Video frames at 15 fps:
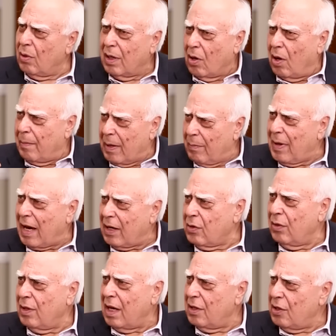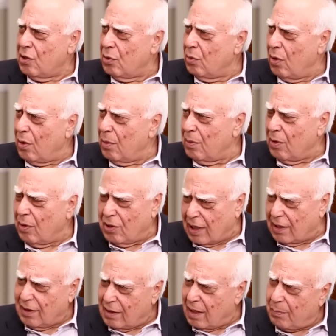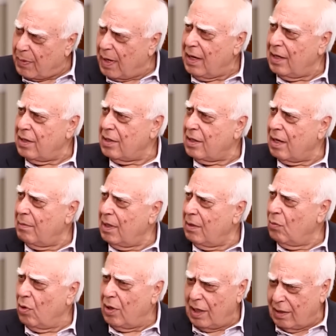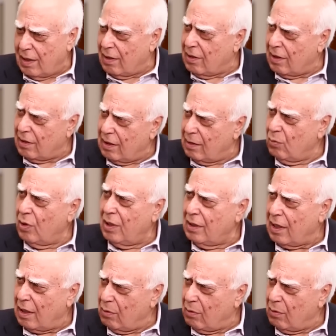going back to that issue, your judges are punished. I mean, Justice Muralidhar